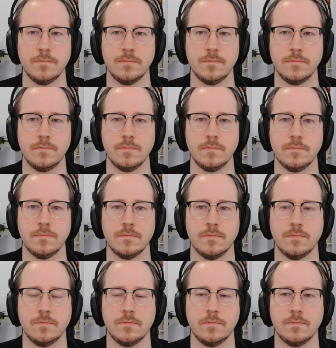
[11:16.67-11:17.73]

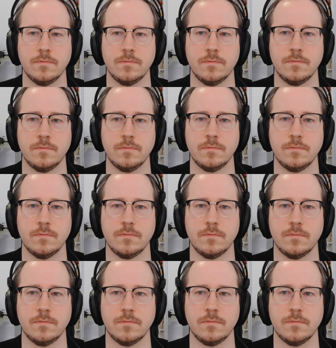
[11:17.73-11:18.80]

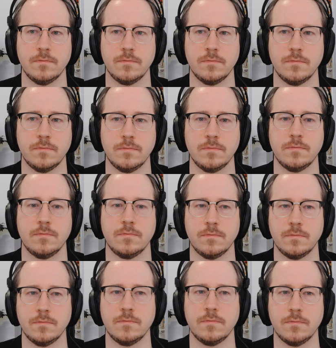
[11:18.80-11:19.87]
This person isn't speaking.